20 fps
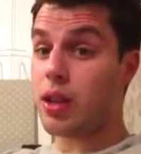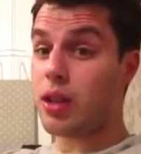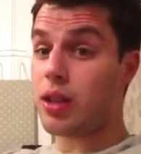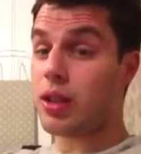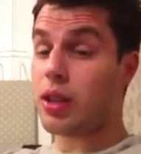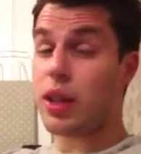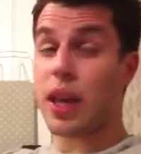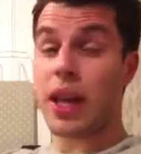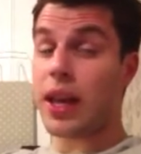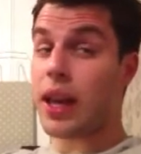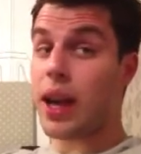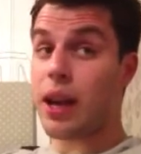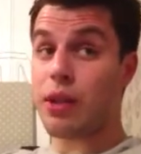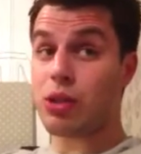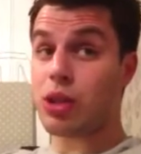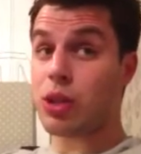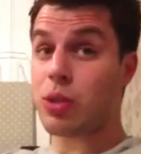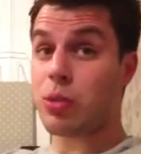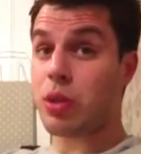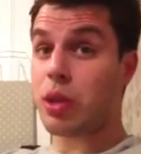to take out
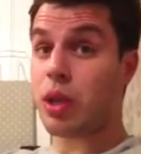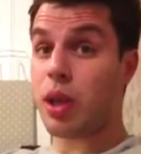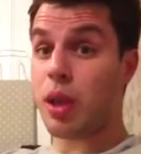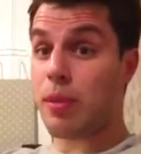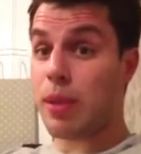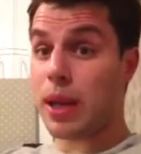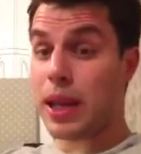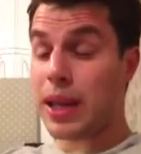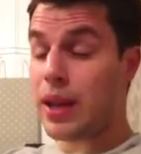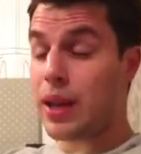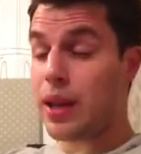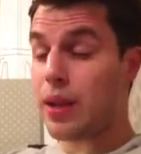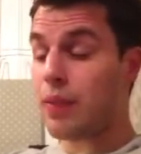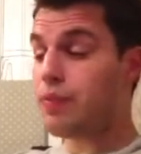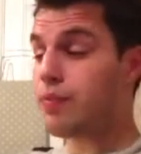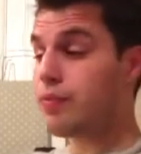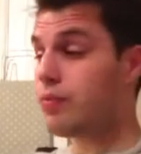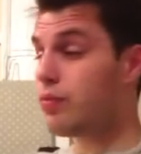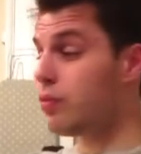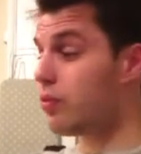someone like Molina.
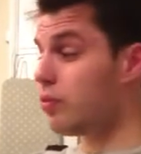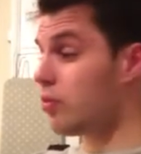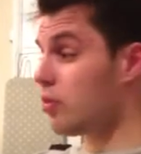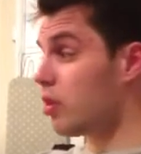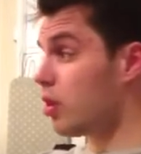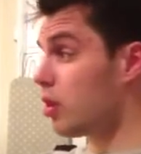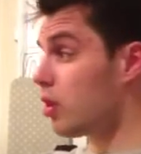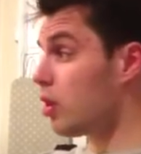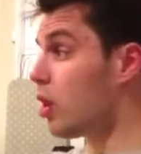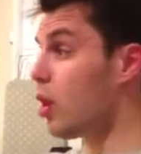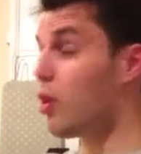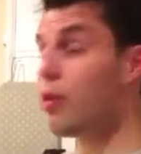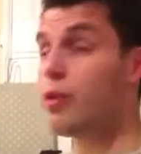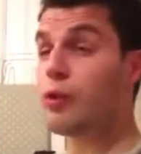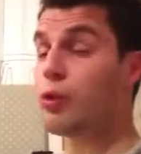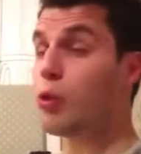You know,